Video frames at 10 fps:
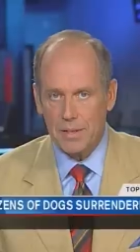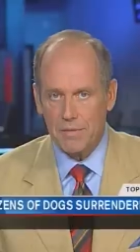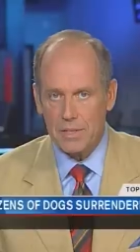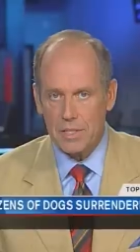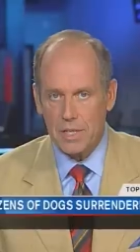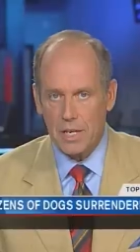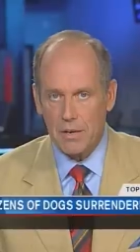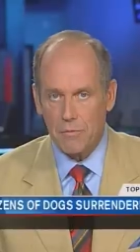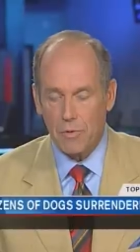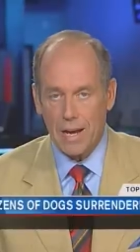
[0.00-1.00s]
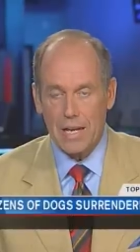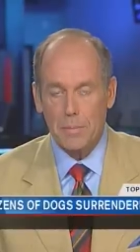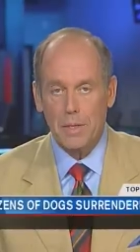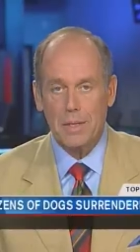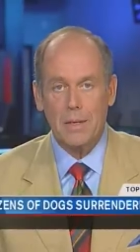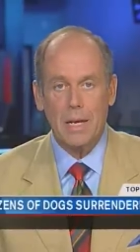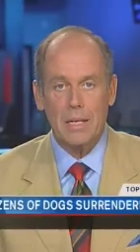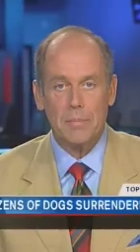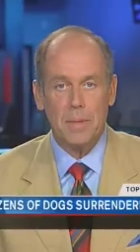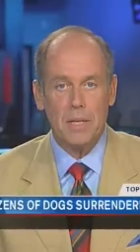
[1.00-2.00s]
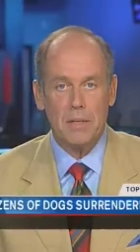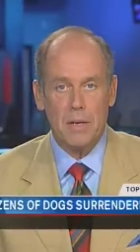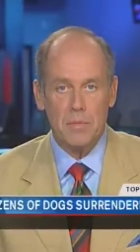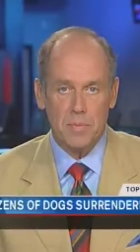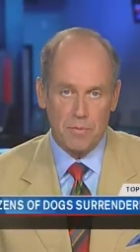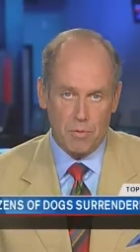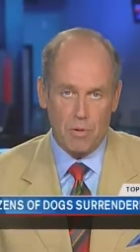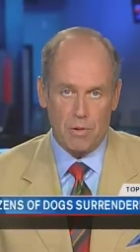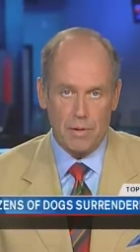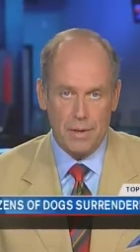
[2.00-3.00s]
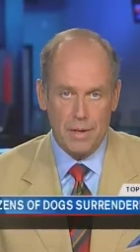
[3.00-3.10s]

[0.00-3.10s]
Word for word: investigated for animal neglect many times before.